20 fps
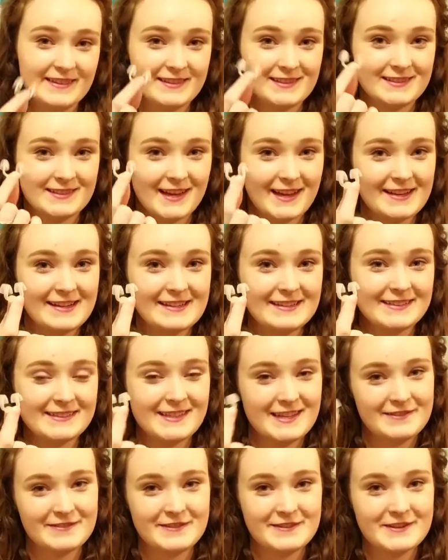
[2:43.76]
the Sinus
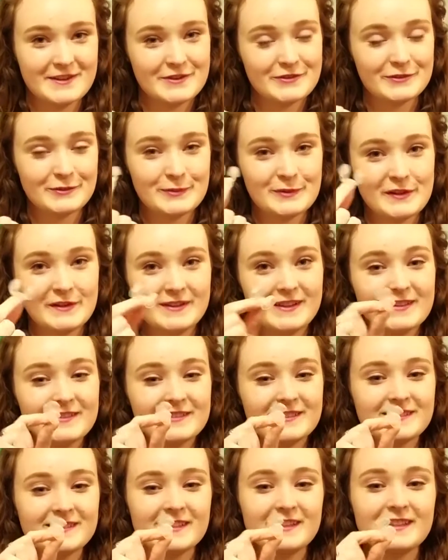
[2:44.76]
Saver nose plug. It
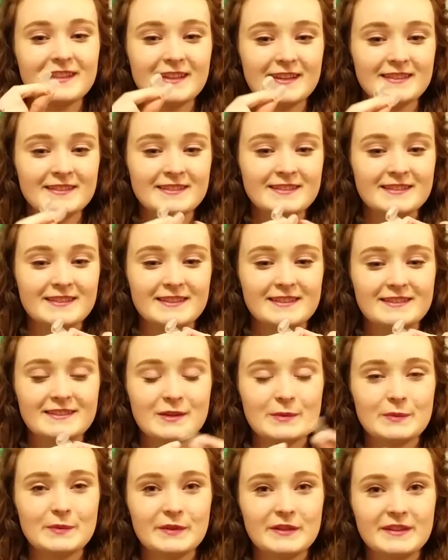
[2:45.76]
looks like this. It's
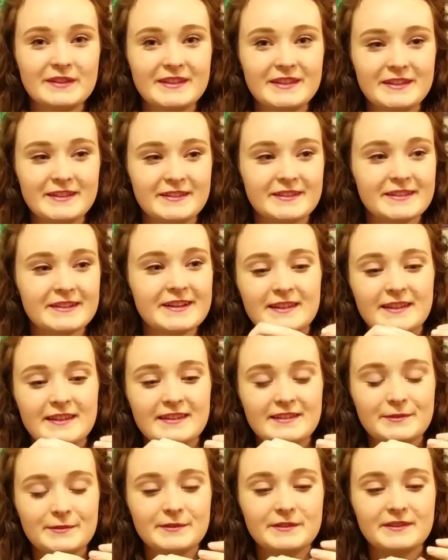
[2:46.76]
completely clear.
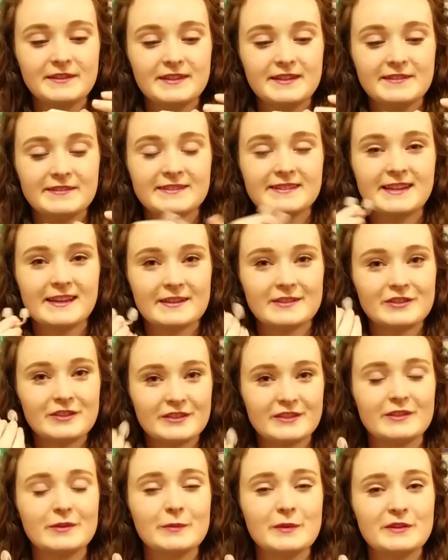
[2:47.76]
This one was actually
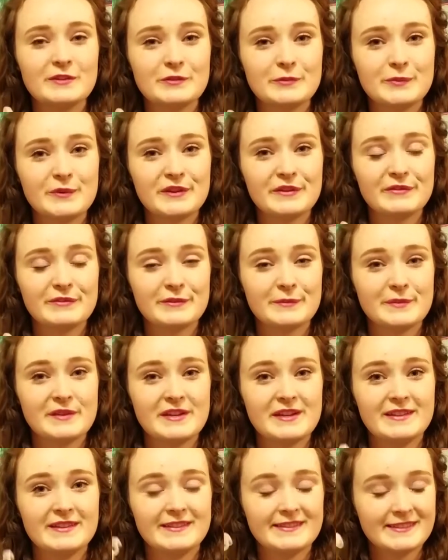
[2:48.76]
a little bit too big for
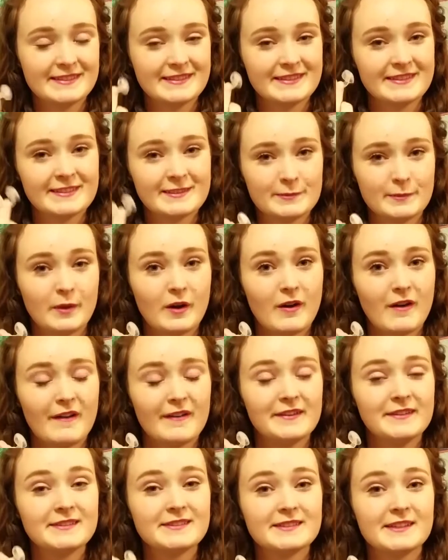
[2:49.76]
me, and this is a
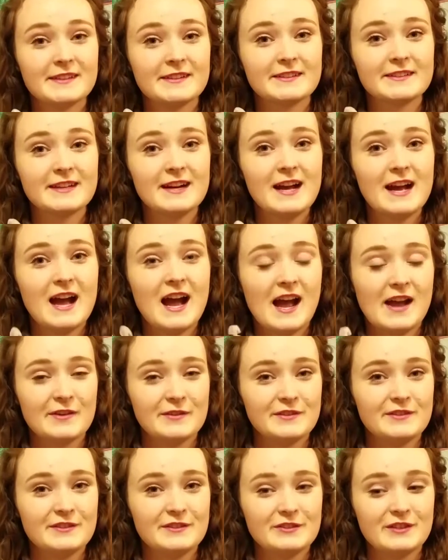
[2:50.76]
small, so I
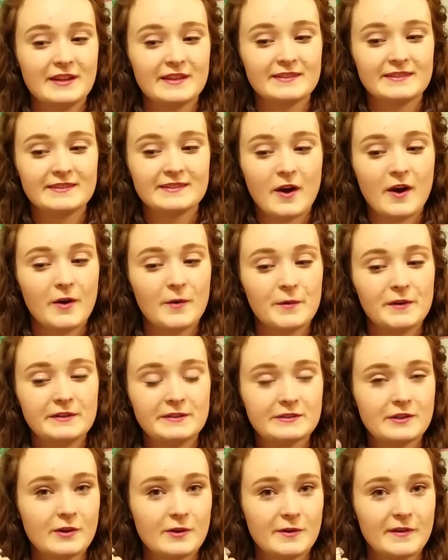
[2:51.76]
would suggest
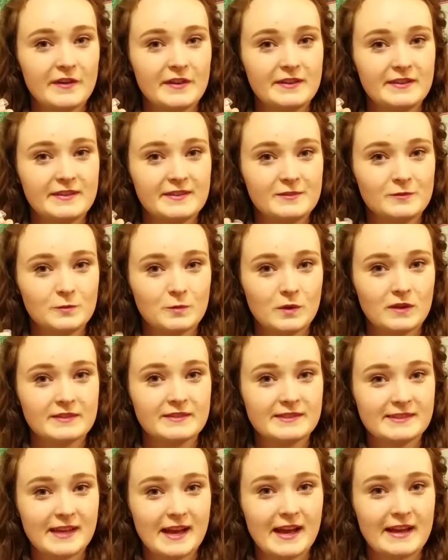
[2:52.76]
always going one
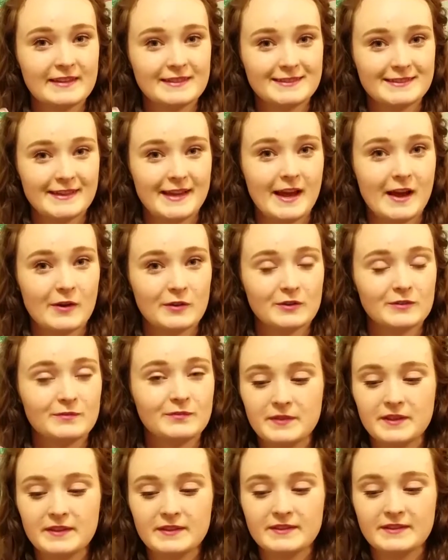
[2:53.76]
size down.
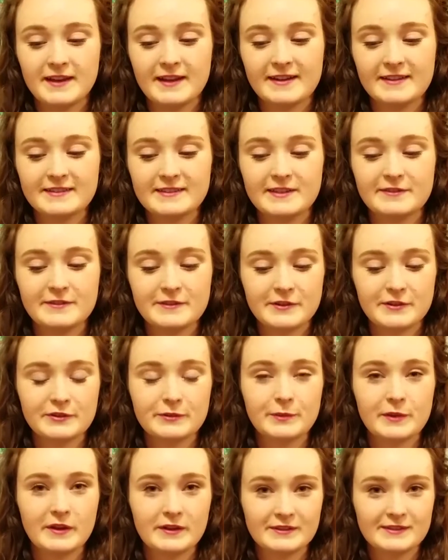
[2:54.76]
This Sinus Saver nose
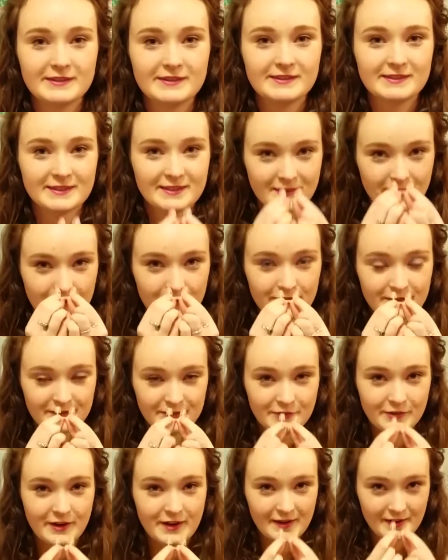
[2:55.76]
plug just goes
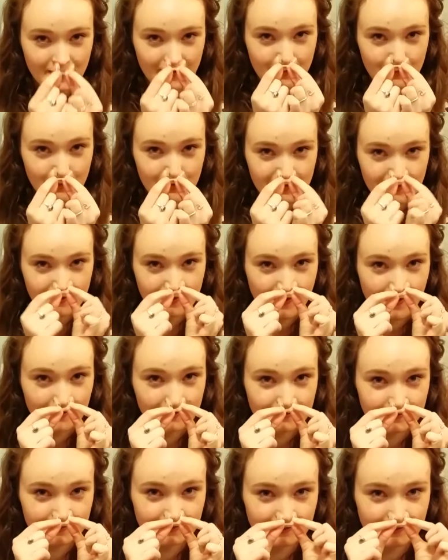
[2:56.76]
straight up in your
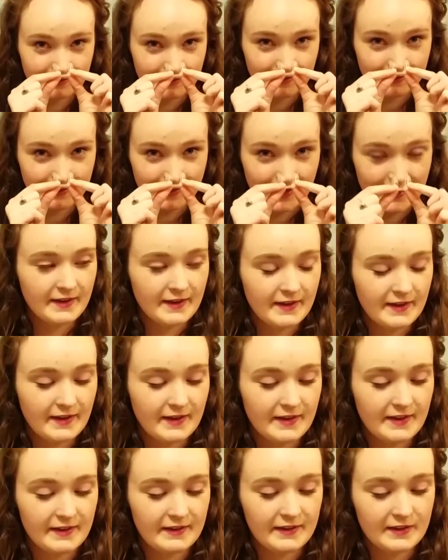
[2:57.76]
nostrils like that.
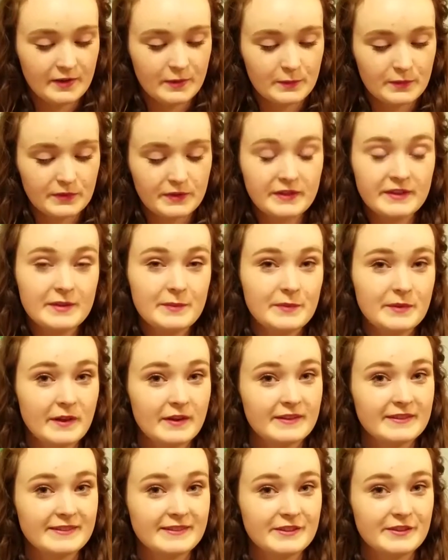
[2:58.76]
It completely
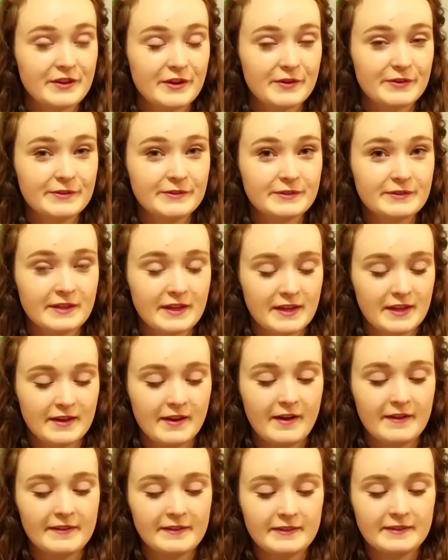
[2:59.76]
plugs your nose, and
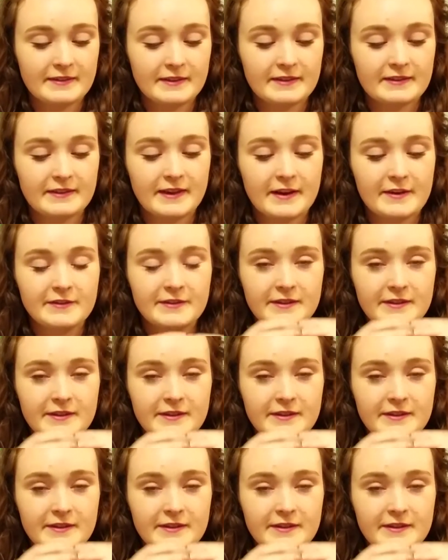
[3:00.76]
all it sticks out